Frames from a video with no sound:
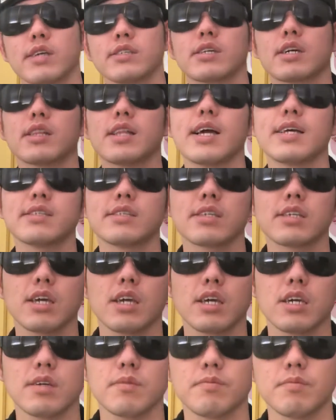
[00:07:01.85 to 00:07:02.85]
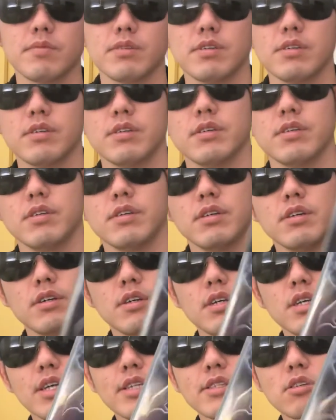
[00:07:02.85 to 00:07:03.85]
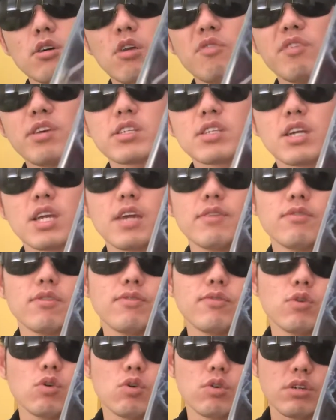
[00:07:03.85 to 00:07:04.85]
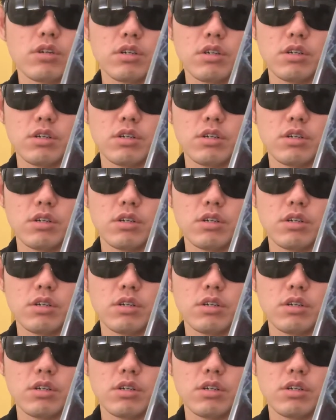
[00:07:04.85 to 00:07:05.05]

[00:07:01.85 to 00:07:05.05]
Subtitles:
a classic game. It's called Resident Evil 4.